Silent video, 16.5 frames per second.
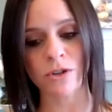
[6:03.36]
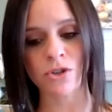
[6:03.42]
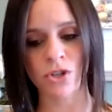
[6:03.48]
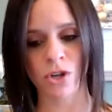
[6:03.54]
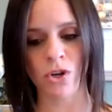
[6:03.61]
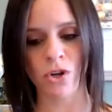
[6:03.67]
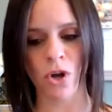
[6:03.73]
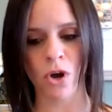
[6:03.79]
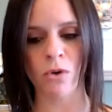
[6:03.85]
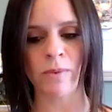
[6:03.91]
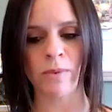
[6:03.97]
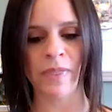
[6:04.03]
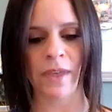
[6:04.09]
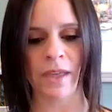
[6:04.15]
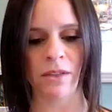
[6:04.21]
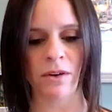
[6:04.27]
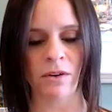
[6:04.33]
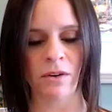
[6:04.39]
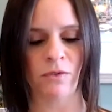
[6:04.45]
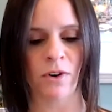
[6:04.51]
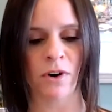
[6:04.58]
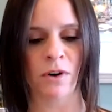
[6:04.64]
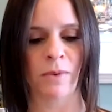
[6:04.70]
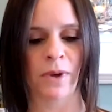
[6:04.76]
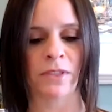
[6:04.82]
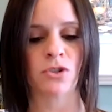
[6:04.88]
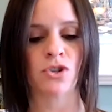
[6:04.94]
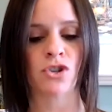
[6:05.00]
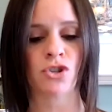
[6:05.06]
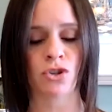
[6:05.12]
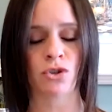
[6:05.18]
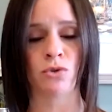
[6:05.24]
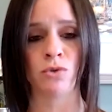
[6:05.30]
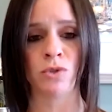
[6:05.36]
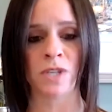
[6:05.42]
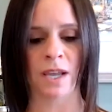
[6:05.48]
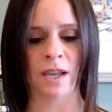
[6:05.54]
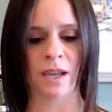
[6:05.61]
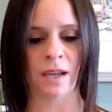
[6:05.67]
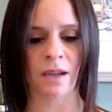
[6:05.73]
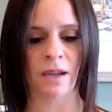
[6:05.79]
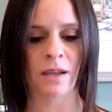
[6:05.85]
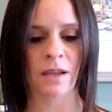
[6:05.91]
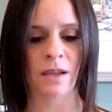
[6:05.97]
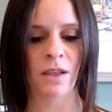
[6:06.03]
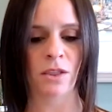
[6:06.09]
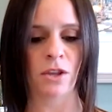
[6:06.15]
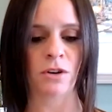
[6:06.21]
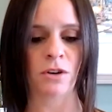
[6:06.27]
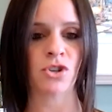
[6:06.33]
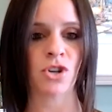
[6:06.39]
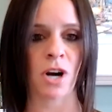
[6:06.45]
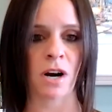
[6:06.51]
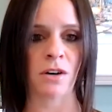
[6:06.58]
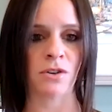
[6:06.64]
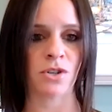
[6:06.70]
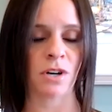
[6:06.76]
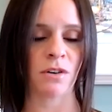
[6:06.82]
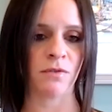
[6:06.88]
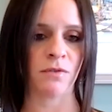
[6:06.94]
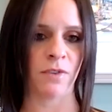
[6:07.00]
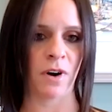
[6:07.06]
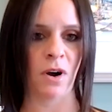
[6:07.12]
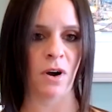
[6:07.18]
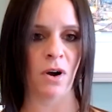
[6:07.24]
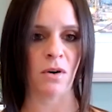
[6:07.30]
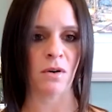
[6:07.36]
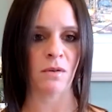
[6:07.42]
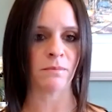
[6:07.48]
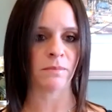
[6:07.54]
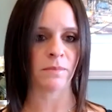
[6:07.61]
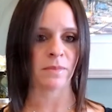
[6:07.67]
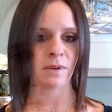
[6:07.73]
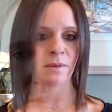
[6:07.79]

should know when they look for when choosing their charger for a home?